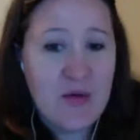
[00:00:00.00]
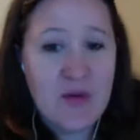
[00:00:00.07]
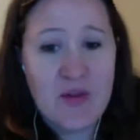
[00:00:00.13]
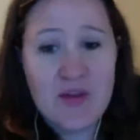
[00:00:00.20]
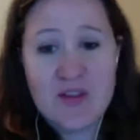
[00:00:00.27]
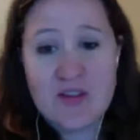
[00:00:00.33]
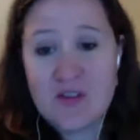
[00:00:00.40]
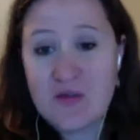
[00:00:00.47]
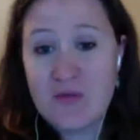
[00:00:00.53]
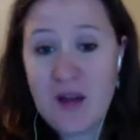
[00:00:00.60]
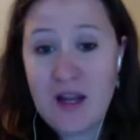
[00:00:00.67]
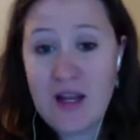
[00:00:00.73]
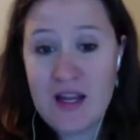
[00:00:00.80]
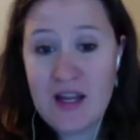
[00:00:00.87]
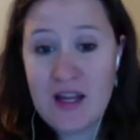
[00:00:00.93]
I know. I don't know that there's a
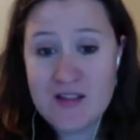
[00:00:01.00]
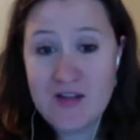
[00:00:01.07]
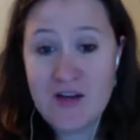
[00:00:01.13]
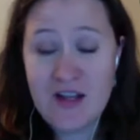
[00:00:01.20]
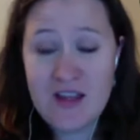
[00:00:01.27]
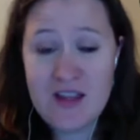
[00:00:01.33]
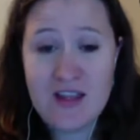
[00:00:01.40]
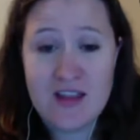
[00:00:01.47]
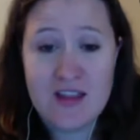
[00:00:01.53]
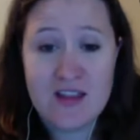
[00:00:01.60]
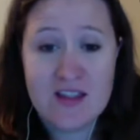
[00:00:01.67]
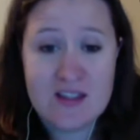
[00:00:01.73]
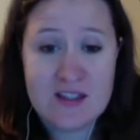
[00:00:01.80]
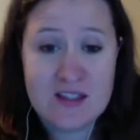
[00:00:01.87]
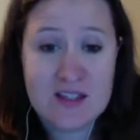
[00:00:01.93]
right answer. I think
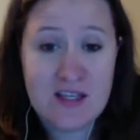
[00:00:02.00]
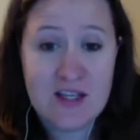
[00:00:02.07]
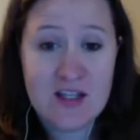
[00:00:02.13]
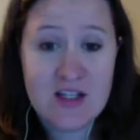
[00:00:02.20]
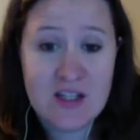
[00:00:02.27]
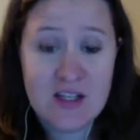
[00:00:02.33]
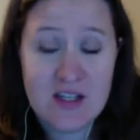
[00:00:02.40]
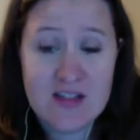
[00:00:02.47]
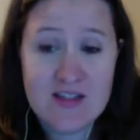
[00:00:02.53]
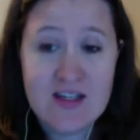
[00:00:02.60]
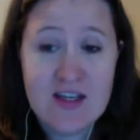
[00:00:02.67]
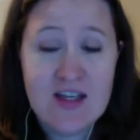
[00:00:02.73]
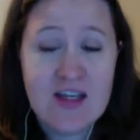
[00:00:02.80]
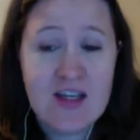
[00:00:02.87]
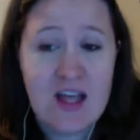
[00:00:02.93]
that this discussion
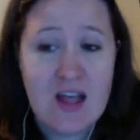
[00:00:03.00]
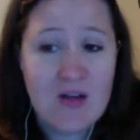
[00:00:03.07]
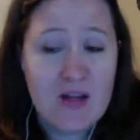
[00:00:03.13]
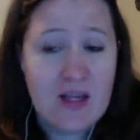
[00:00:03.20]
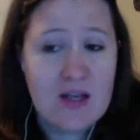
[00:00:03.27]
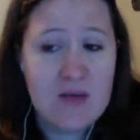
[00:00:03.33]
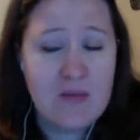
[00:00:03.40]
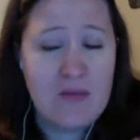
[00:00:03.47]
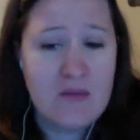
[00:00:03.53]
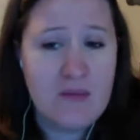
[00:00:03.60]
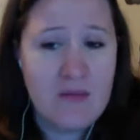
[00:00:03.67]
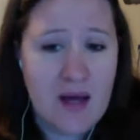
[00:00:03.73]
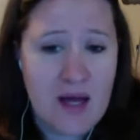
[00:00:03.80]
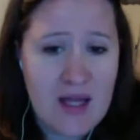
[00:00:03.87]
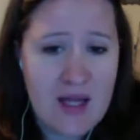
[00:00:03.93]
is, and
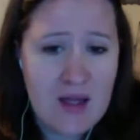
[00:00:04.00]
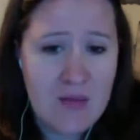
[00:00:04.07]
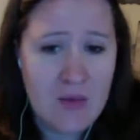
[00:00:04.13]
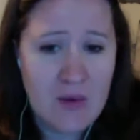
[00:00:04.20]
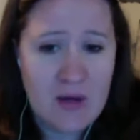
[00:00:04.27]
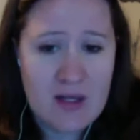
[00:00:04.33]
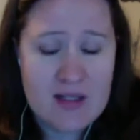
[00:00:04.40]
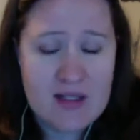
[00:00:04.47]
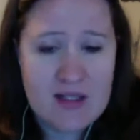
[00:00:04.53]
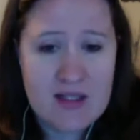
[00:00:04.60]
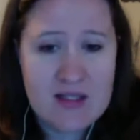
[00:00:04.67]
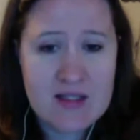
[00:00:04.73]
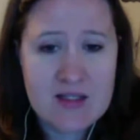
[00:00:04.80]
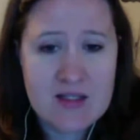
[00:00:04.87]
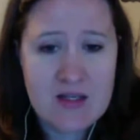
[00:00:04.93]
in my head, what I
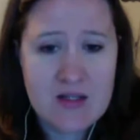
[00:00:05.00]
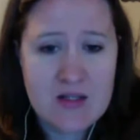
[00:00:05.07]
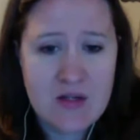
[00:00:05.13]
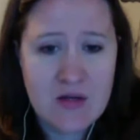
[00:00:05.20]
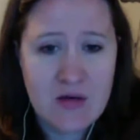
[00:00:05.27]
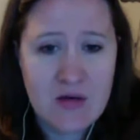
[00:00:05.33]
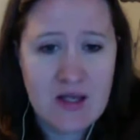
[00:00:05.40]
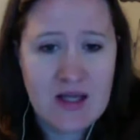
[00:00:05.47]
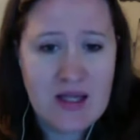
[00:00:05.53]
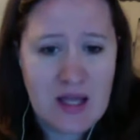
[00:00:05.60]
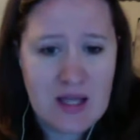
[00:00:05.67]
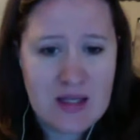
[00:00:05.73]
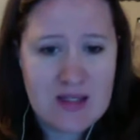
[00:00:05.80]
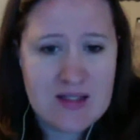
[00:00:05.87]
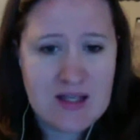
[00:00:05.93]
see the discussion going
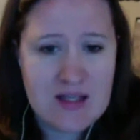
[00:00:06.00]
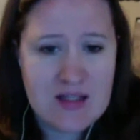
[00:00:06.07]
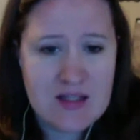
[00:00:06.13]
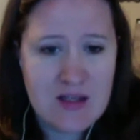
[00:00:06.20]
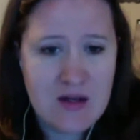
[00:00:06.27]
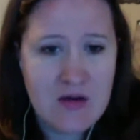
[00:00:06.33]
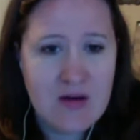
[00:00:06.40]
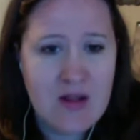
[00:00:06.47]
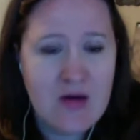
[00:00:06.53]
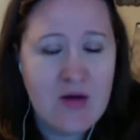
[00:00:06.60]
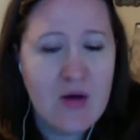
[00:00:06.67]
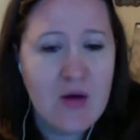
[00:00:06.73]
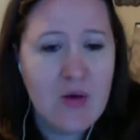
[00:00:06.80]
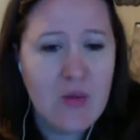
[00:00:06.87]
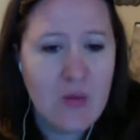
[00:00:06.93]
again is SEO.
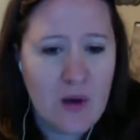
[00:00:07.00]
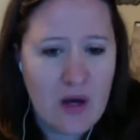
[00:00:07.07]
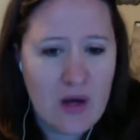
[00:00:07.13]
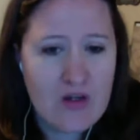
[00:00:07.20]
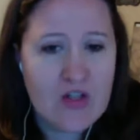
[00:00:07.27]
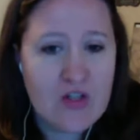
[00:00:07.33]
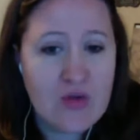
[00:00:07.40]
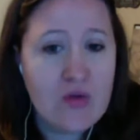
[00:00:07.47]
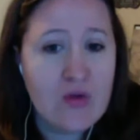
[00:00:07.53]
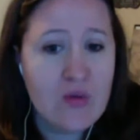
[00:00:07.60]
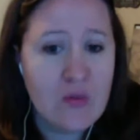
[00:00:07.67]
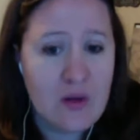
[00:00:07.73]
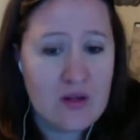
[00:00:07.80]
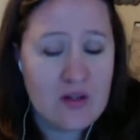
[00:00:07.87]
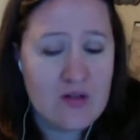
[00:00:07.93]
Like, where
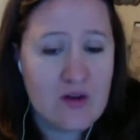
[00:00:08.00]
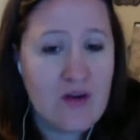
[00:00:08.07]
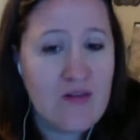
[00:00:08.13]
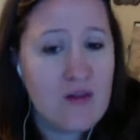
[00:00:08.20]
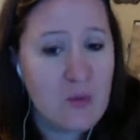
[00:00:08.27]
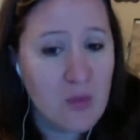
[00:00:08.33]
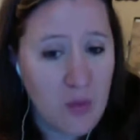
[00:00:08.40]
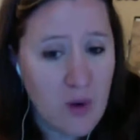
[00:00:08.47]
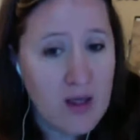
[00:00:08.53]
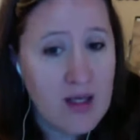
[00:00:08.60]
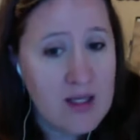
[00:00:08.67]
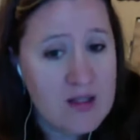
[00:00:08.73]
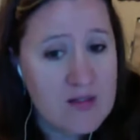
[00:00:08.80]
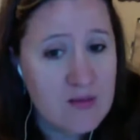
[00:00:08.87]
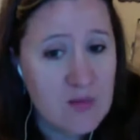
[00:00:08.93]
do you want the traffic?
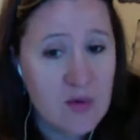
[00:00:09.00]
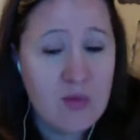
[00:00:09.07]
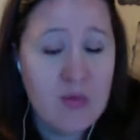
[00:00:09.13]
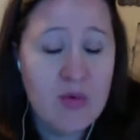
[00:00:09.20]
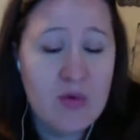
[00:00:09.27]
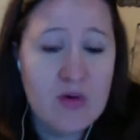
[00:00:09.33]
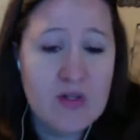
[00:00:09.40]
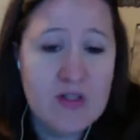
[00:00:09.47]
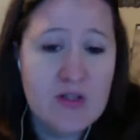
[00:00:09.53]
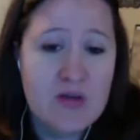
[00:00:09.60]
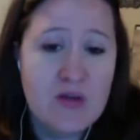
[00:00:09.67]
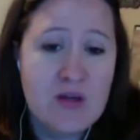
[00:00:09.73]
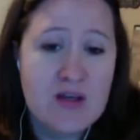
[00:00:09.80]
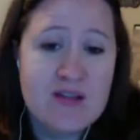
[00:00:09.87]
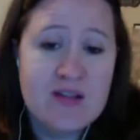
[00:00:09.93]
What is more important
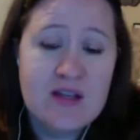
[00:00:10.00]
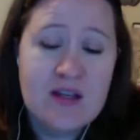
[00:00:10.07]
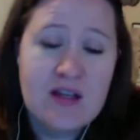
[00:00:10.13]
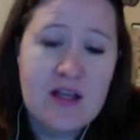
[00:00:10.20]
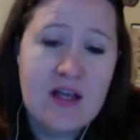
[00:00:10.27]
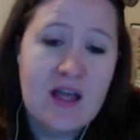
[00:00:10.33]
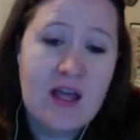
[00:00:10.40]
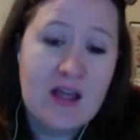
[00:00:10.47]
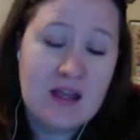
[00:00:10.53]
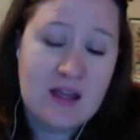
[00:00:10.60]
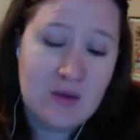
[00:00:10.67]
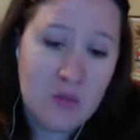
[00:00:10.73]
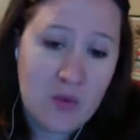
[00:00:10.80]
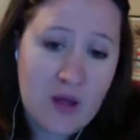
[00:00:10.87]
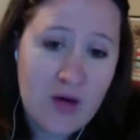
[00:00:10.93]
to you? Yes, like
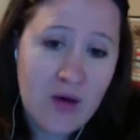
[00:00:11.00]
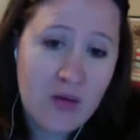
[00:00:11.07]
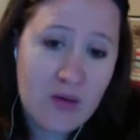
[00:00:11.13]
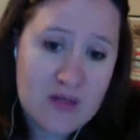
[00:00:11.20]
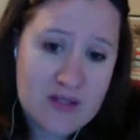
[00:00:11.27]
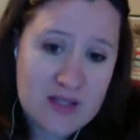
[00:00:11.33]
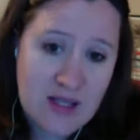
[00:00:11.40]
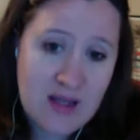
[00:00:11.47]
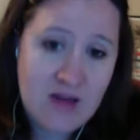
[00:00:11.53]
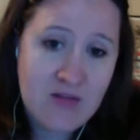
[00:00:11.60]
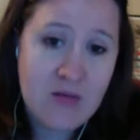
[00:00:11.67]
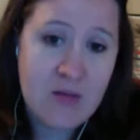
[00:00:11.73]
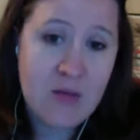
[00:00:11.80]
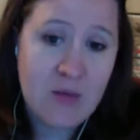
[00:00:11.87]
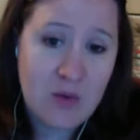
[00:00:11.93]
we always
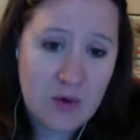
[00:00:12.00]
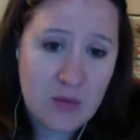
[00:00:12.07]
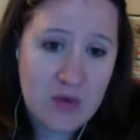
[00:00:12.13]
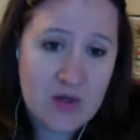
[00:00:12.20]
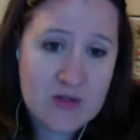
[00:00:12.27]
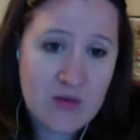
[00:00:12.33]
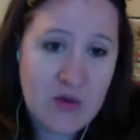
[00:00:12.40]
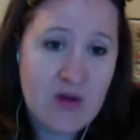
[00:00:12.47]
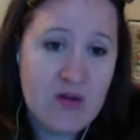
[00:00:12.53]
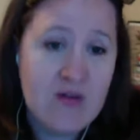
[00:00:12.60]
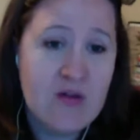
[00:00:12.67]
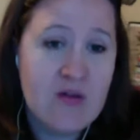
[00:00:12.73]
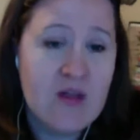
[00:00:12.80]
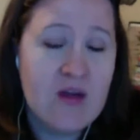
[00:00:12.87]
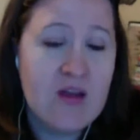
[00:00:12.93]
say from a WordPress
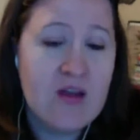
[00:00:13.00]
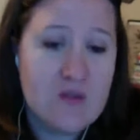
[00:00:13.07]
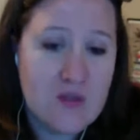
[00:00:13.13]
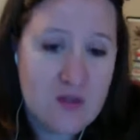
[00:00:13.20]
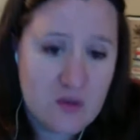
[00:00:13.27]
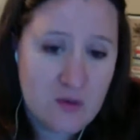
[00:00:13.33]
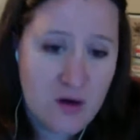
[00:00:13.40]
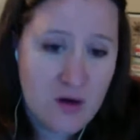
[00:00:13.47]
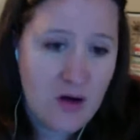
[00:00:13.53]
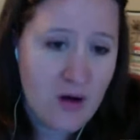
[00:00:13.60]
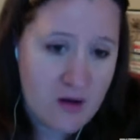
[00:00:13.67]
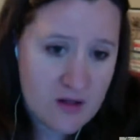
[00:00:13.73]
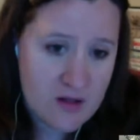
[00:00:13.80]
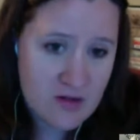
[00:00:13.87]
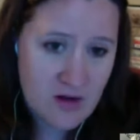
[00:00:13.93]
point of view that you do
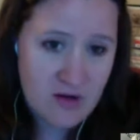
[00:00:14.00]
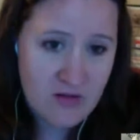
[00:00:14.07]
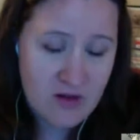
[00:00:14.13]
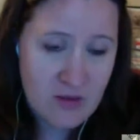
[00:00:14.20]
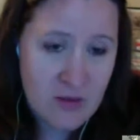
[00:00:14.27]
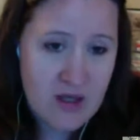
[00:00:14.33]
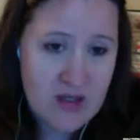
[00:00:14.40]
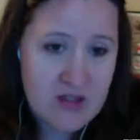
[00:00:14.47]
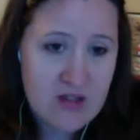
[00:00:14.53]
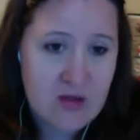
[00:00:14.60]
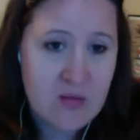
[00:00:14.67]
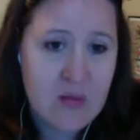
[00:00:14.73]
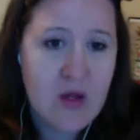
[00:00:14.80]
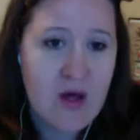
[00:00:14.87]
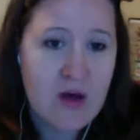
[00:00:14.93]
want all this traffic back
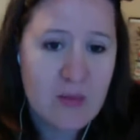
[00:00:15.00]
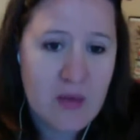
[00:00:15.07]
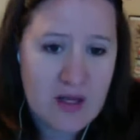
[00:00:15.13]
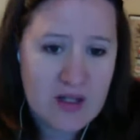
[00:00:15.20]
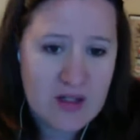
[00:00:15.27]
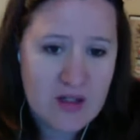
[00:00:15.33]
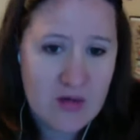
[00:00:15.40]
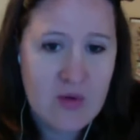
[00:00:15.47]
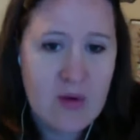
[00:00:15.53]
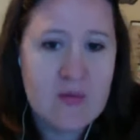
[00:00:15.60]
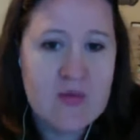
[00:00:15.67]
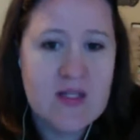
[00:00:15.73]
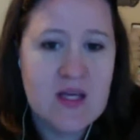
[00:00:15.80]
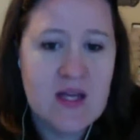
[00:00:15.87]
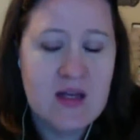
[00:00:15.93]
to your blog, back to your
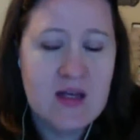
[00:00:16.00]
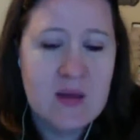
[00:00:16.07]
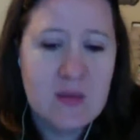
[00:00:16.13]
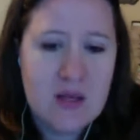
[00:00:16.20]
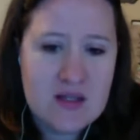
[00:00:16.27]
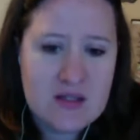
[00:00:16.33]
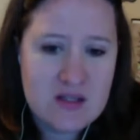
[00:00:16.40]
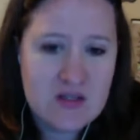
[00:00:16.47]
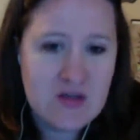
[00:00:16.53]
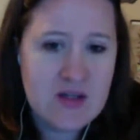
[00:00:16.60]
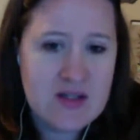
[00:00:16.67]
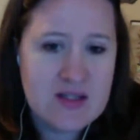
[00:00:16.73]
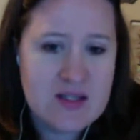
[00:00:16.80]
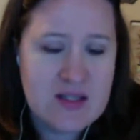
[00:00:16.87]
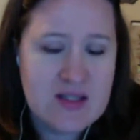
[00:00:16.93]
website, because it
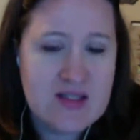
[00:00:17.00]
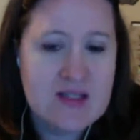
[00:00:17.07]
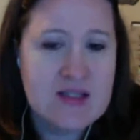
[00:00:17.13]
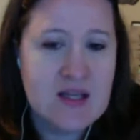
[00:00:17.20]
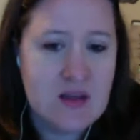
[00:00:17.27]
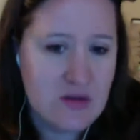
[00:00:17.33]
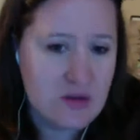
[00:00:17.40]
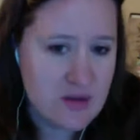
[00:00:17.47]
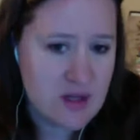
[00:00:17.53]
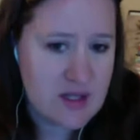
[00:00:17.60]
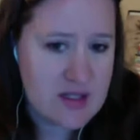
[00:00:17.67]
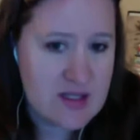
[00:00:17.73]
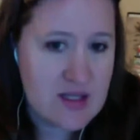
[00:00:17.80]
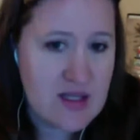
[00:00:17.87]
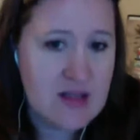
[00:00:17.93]
translates into other
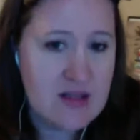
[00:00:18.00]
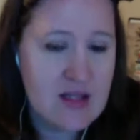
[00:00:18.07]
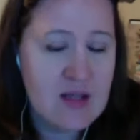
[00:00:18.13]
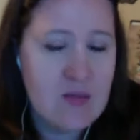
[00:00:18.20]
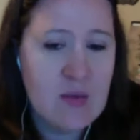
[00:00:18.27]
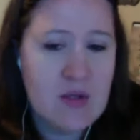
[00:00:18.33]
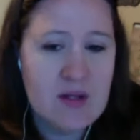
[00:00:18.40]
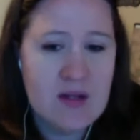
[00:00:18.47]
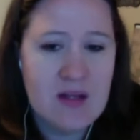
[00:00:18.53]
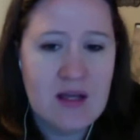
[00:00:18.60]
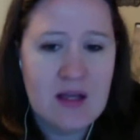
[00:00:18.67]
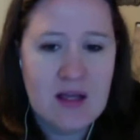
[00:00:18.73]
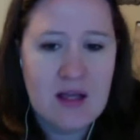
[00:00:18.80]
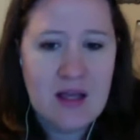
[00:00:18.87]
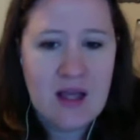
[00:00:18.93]
things like link
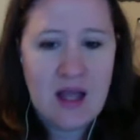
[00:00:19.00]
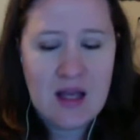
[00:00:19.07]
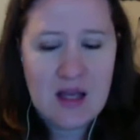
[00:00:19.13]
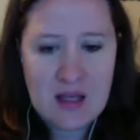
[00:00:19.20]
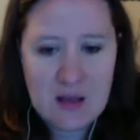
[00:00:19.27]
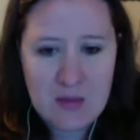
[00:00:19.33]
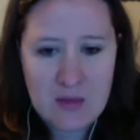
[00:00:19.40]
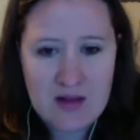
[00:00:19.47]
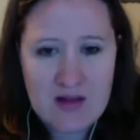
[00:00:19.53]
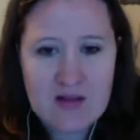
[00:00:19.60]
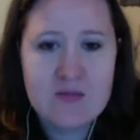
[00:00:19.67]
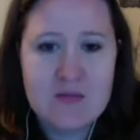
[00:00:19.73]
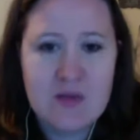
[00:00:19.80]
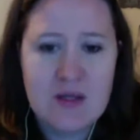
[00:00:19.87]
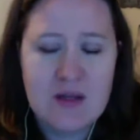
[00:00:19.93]
building and
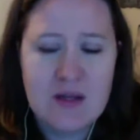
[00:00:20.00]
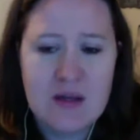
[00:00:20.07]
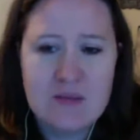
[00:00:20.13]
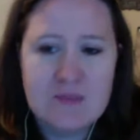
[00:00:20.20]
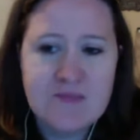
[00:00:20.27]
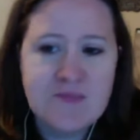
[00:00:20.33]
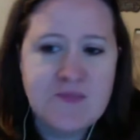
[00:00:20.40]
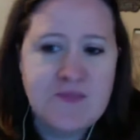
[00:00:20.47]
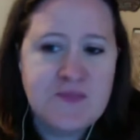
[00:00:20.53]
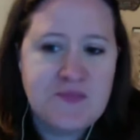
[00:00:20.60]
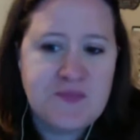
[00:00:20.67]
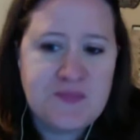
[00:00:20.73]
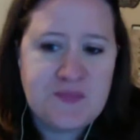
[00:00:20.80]
email list building.